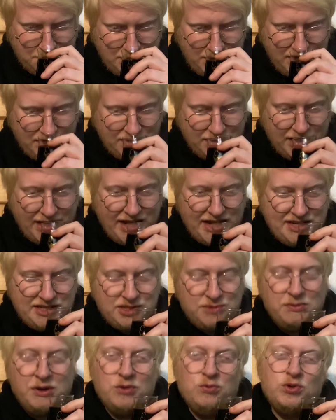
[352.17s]

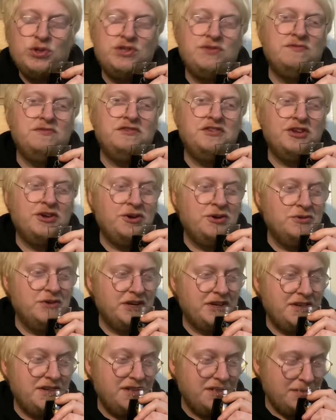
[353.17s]
Glaze my wooden
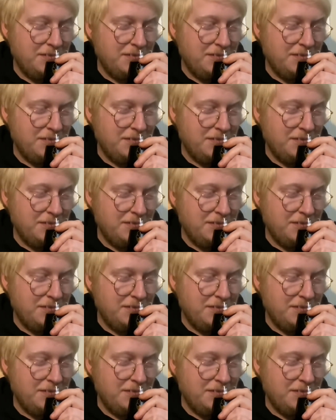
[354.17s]
flooring.